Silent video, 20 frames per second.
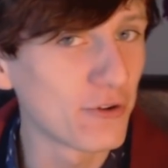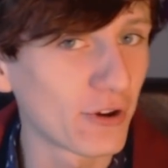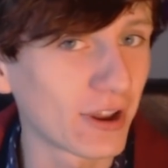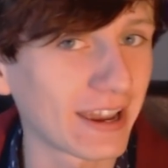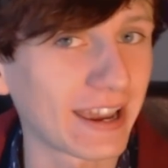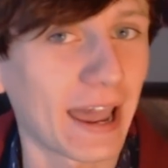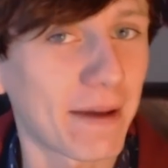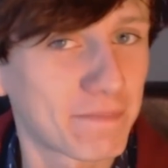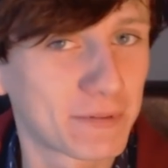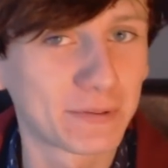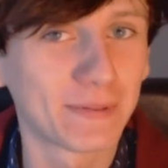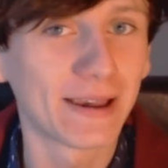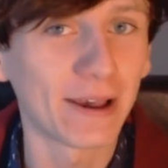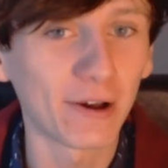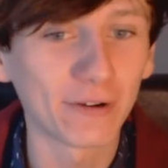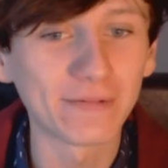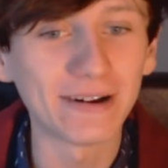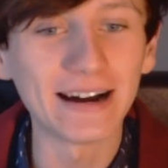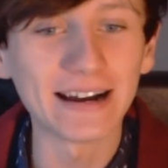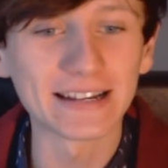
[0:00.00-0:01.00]
you kept me
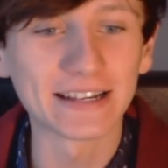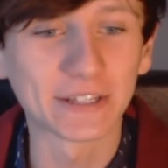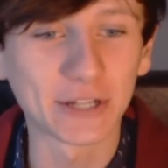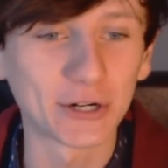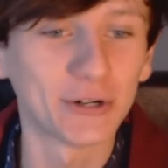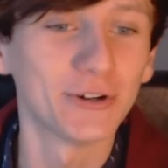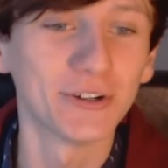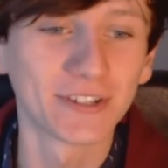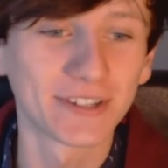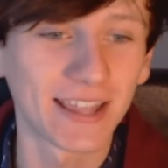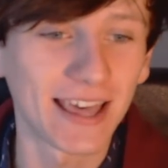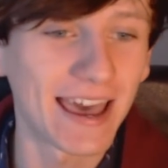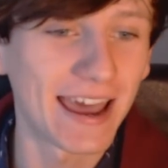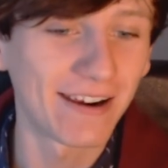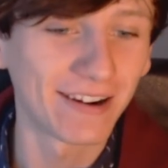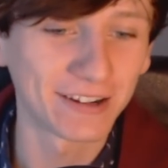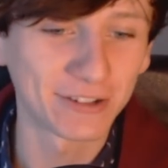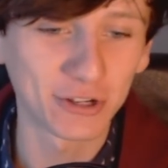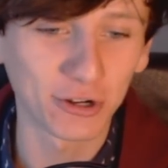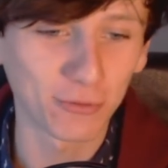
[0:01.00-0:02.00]
on my toes
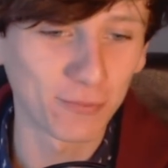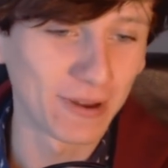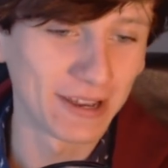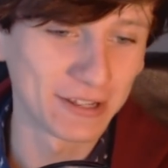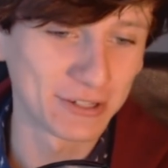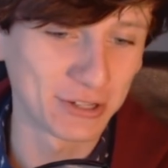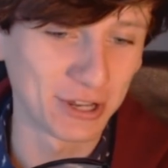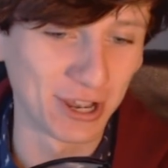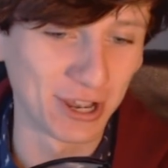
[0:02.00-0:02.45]
there. It took me